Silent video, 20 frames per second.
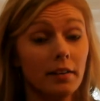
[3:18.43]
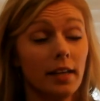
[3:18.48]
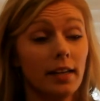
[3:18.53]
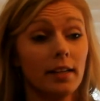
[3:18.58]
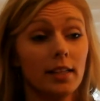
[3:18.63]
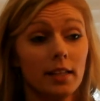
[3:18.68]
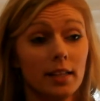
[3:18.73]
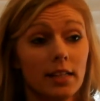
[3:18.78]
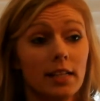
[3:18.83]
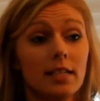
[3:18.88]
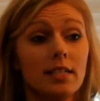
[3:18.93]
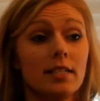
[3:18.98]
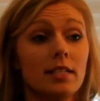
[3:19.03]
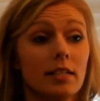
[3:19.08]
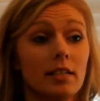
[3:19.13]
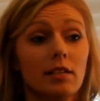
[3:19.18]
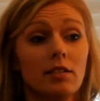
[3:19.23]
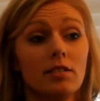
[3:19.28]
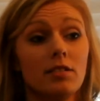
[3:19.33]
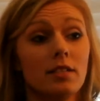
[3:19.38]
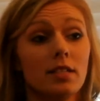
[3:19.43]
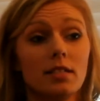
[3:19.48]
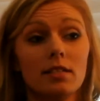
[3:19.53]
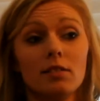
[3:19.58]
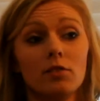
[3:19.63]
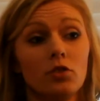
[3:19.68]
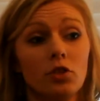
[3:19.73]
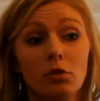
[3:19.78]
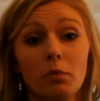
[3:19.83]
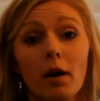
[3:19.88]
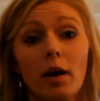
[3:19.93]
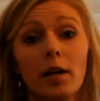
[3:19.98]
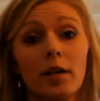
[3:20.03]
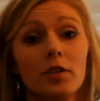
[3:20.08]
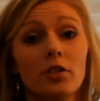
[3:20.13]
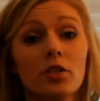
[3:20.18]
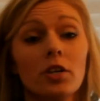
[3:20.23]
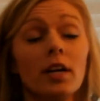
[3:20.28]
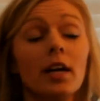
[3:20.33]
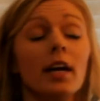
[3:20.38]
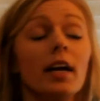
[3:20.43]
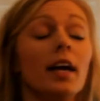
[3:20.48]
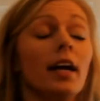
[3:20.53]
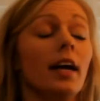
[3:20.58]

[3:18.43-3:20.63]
Like, this is too much.